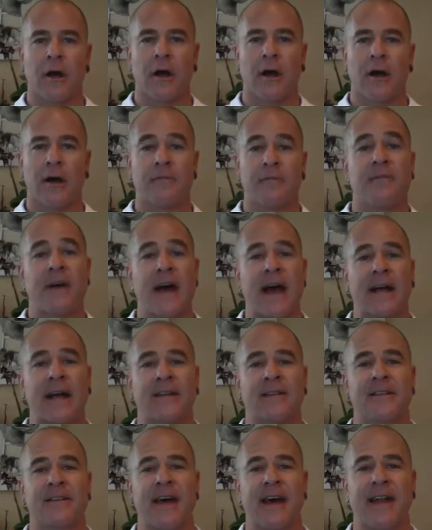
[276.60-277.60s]
In
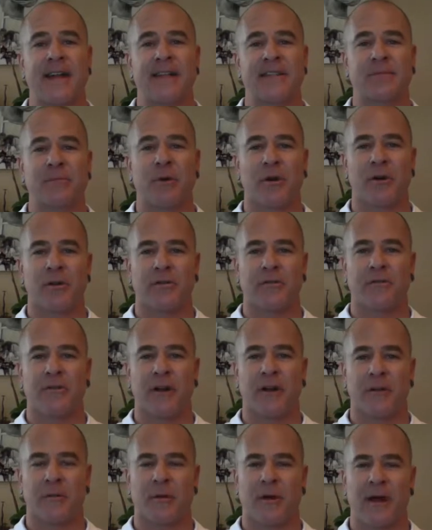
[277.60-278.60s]
fact, that is part of the fun
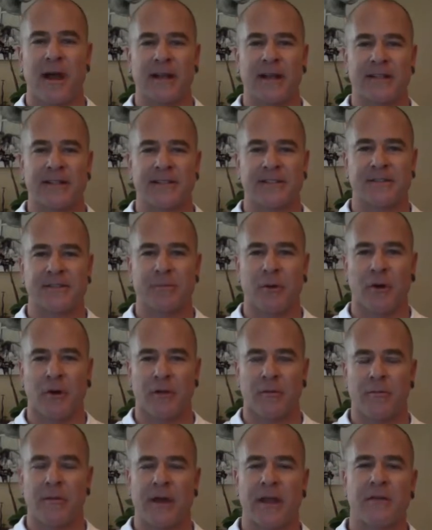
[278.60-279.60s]
of the practice and part
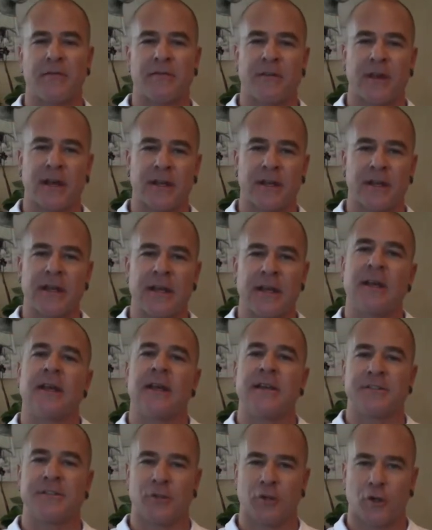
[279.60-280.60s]
of the benefit,
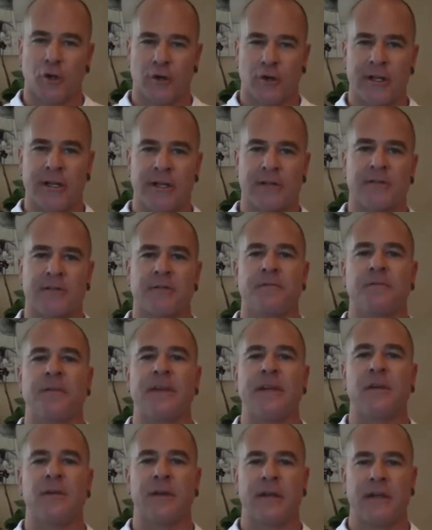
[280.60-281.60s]
is learning to
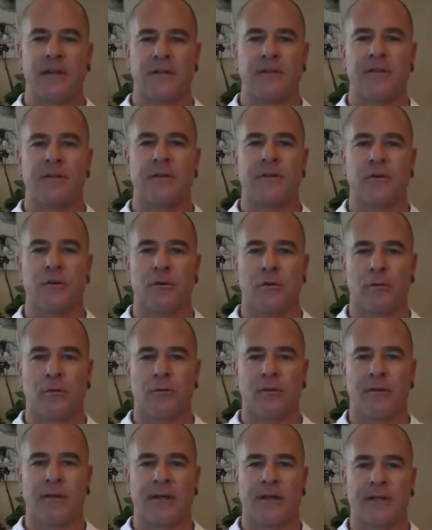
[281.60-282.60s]
feel into
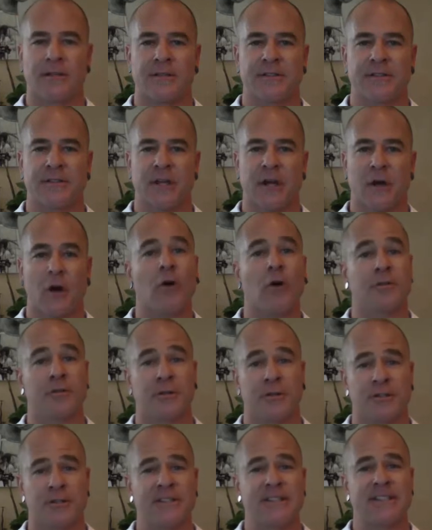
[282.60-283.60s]
this
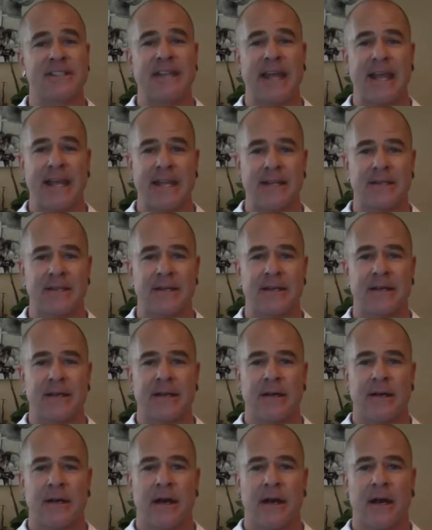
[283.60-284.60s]
altered state,
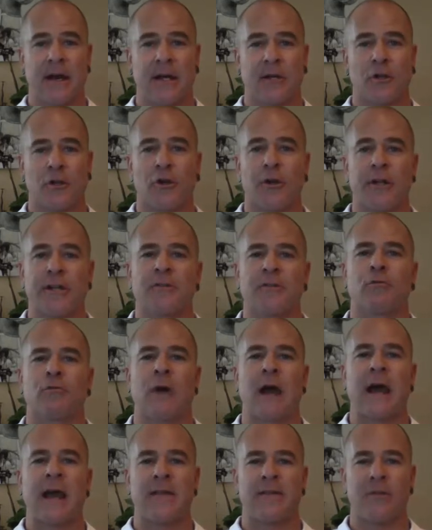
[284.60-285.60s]
learning to
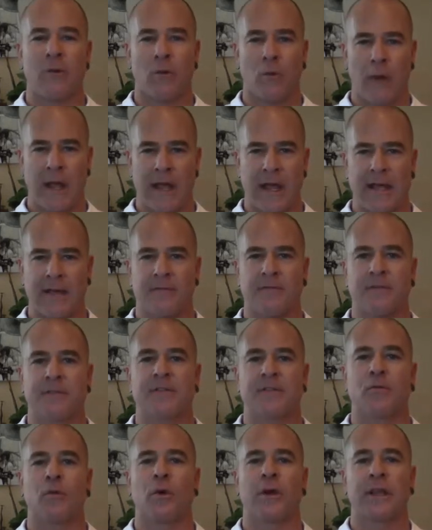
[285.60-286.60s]
ride the waves
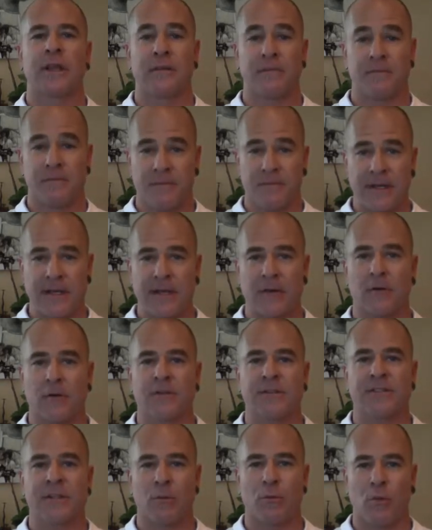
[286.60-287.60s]
of what can feel
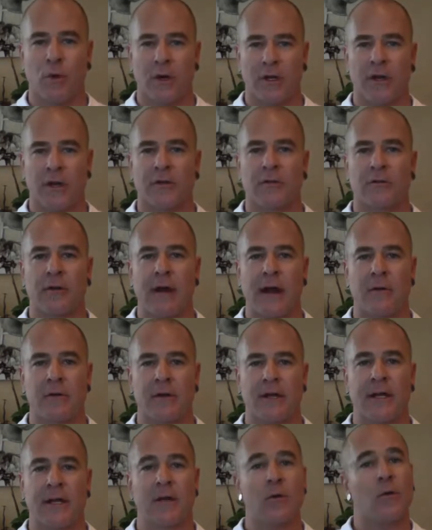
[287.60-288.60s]
somewhat
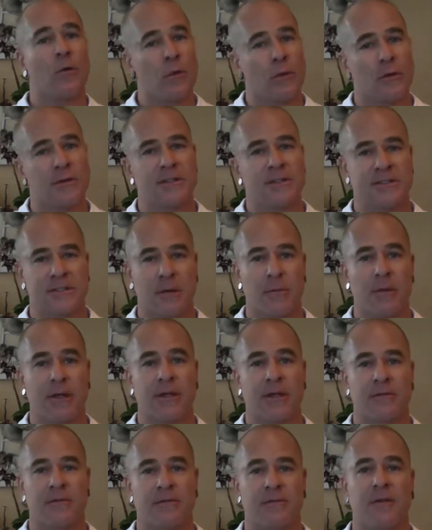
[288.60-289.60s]
ungrounding, or to some it
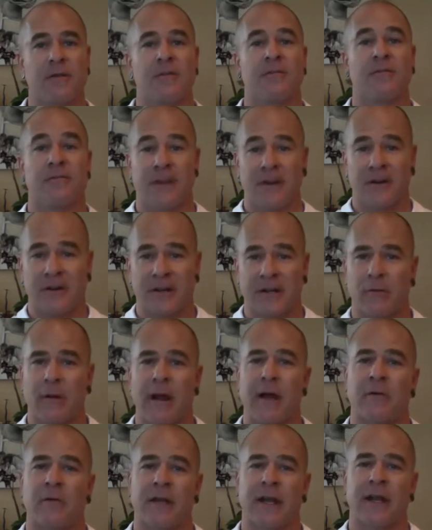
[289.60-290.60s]
can feel very
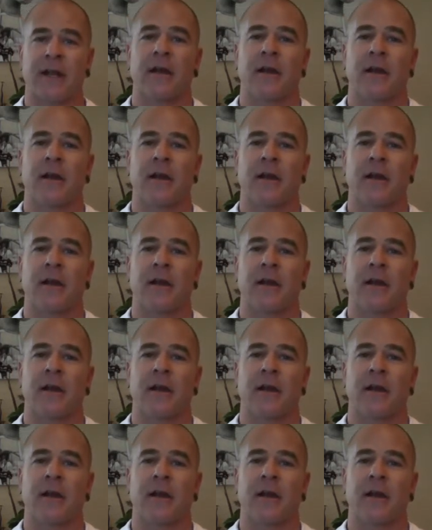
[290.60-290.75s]
grounding.